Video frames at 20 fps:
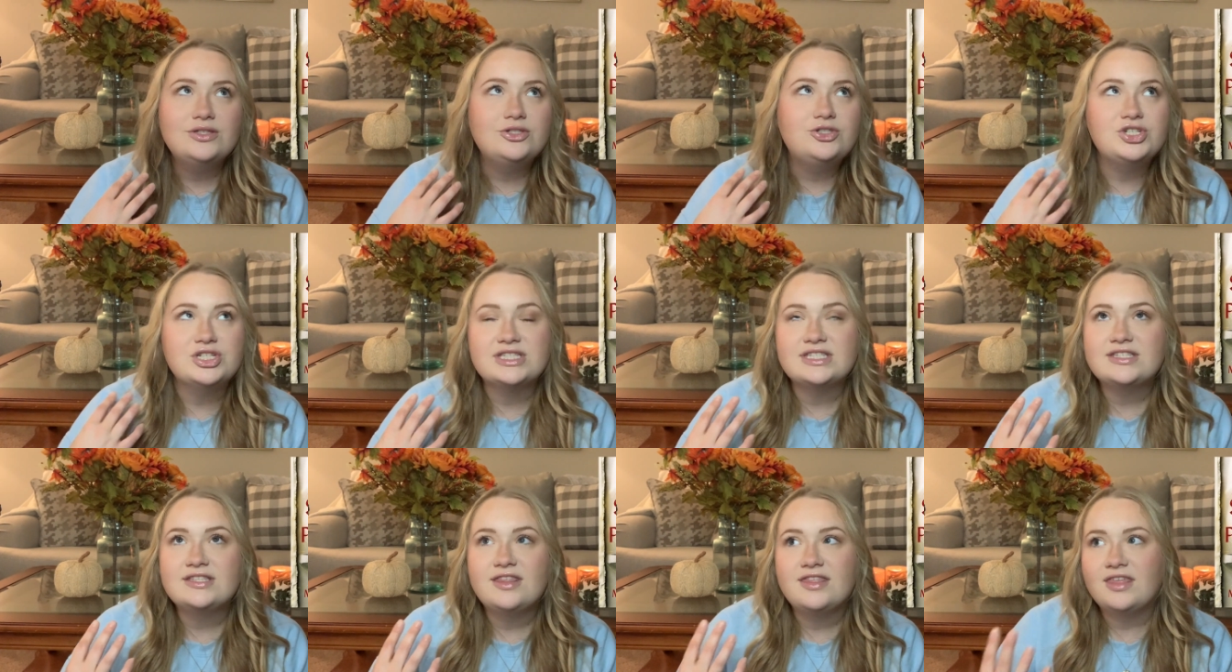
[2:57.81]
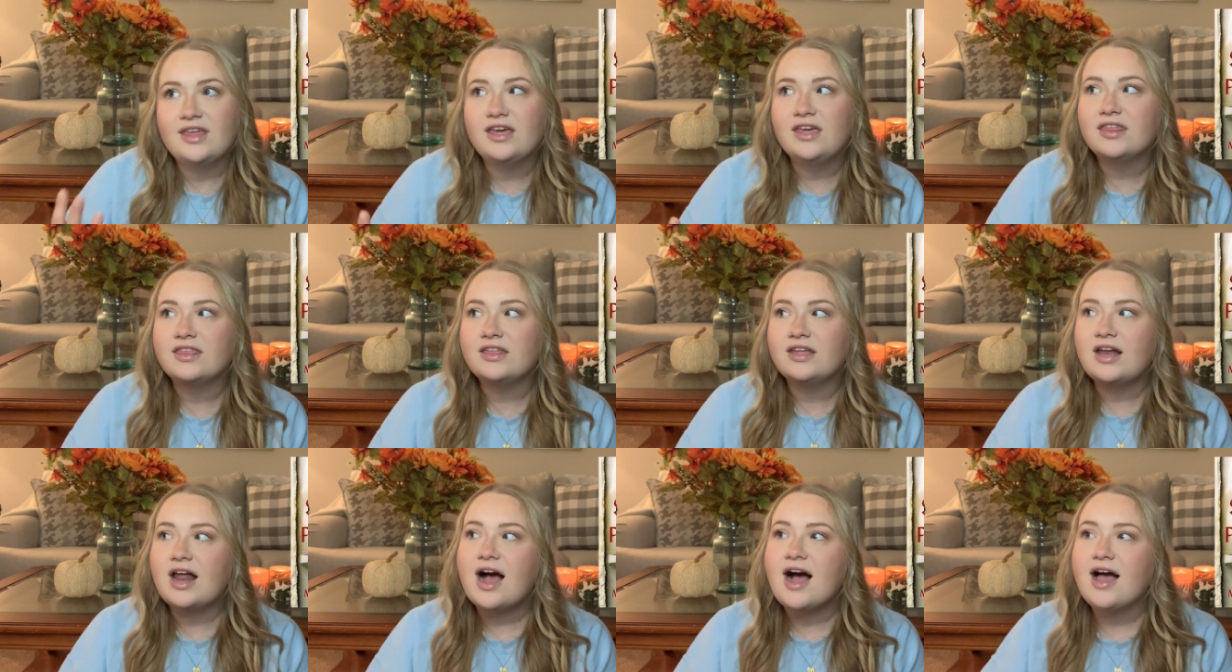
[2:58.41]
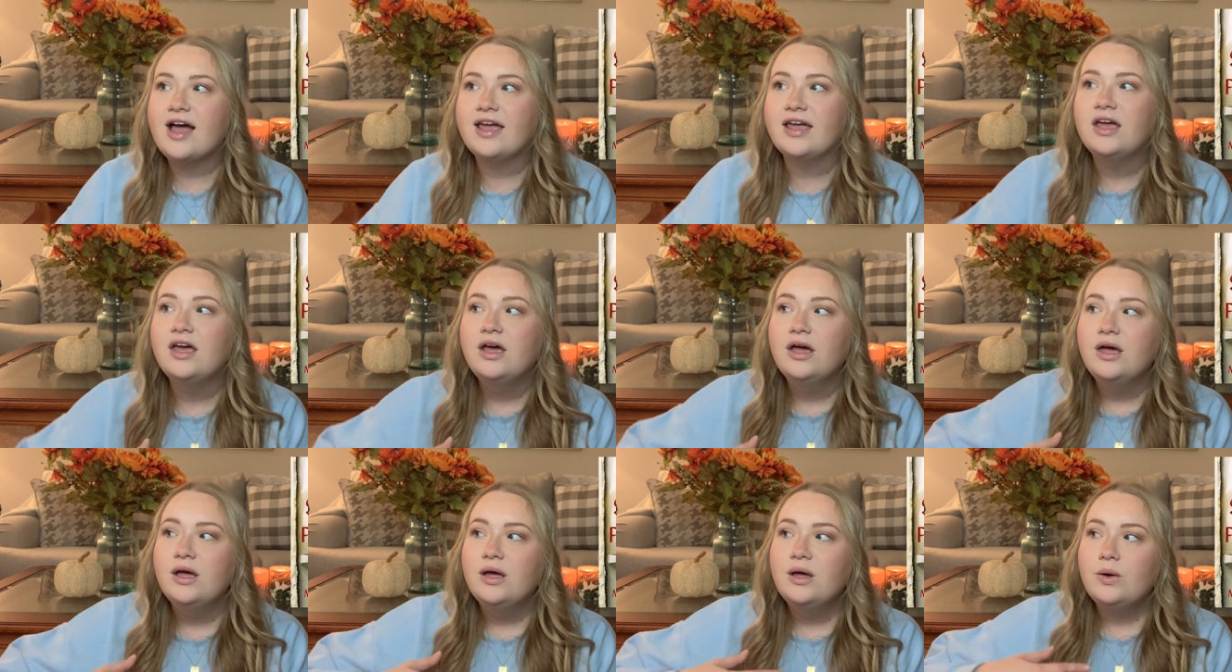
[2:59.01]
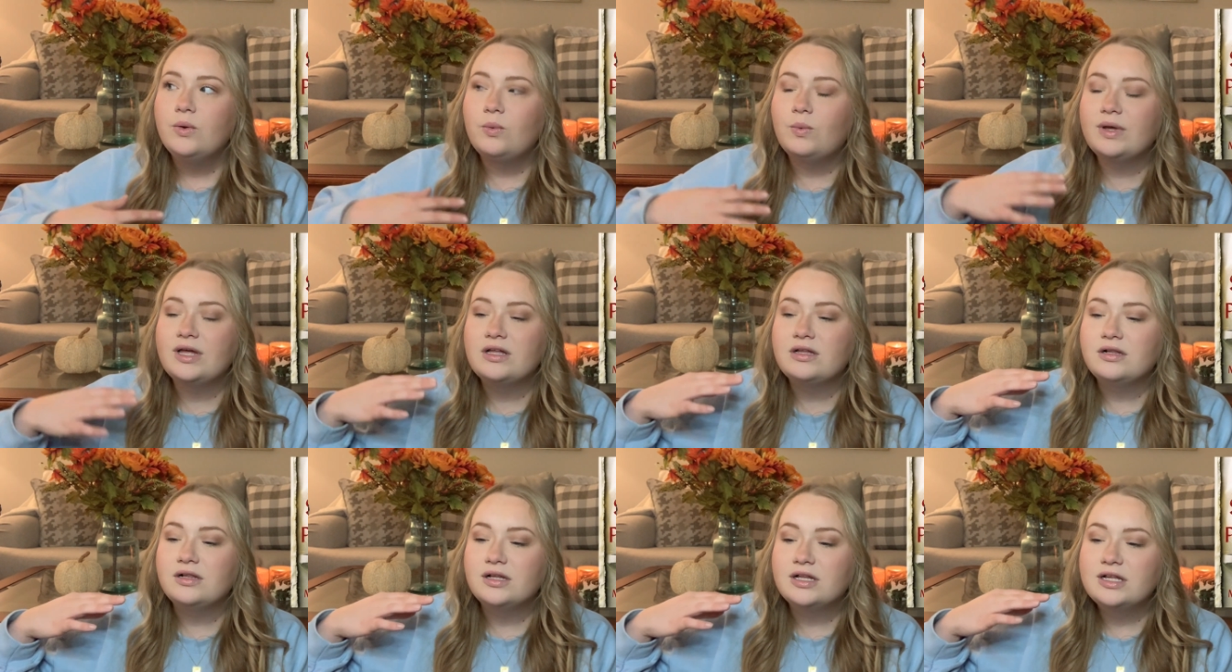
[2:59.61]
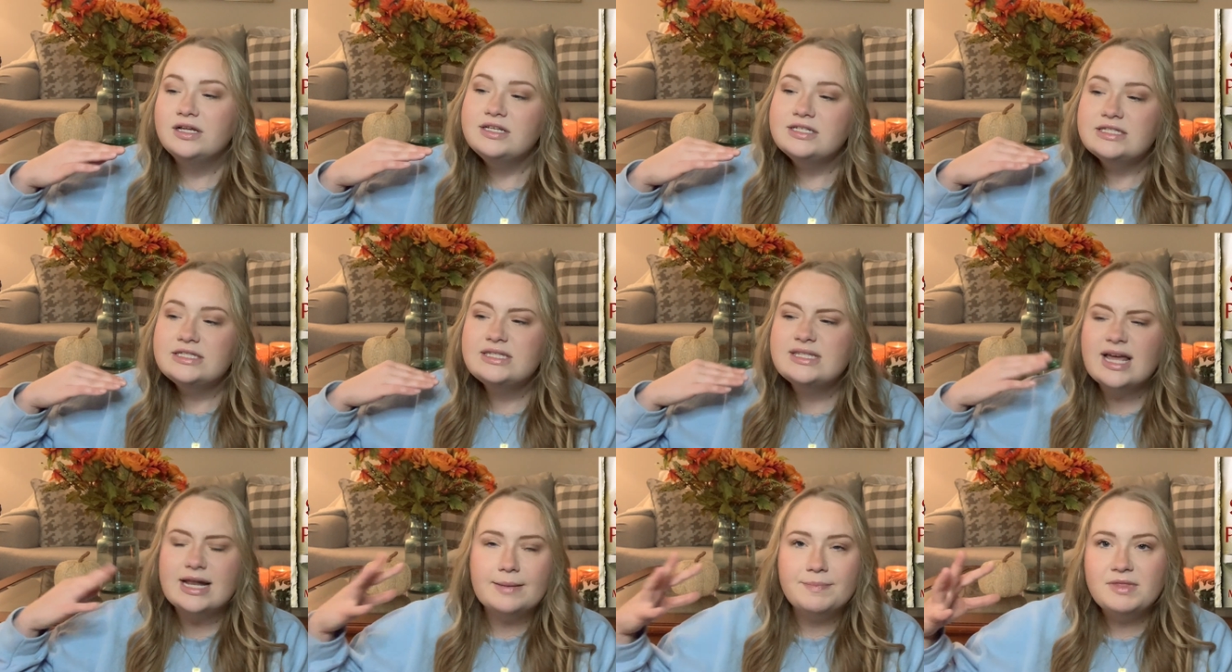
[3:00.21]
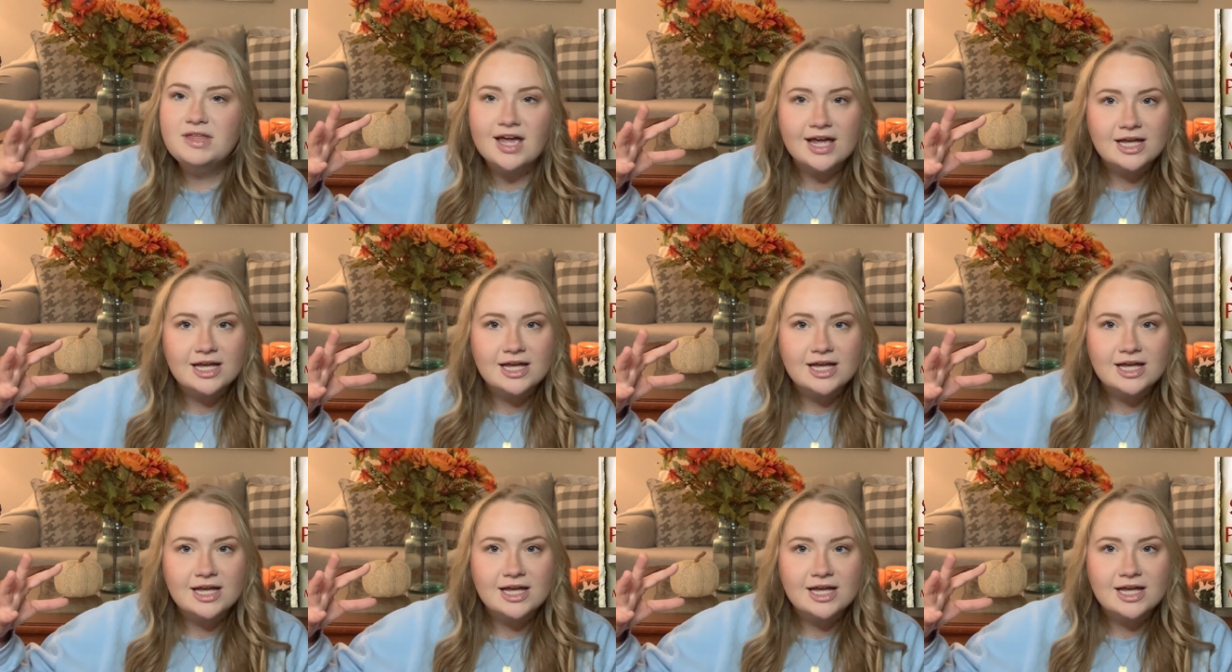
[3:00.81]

just think that I will set up the